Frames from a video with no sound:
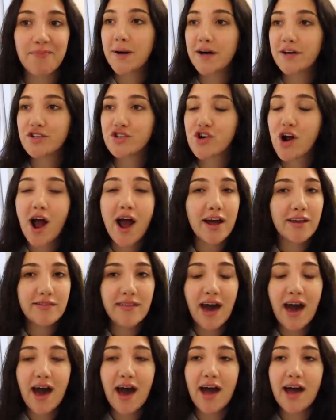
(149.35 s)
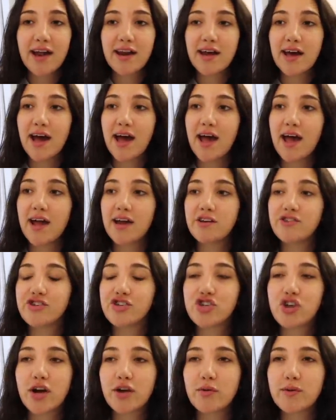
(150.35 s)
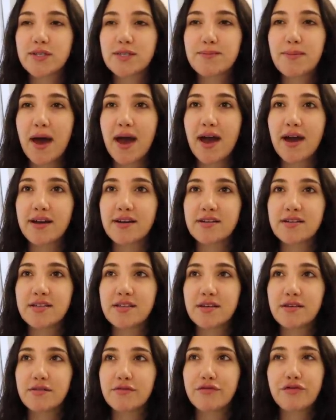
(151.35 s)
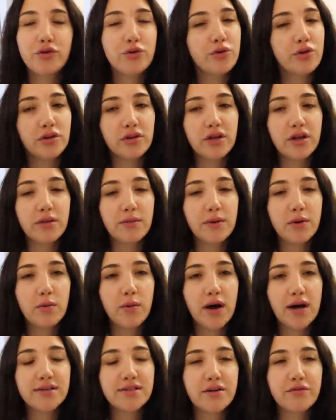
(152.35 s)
But trying that and just trying to expand food a little bit wise.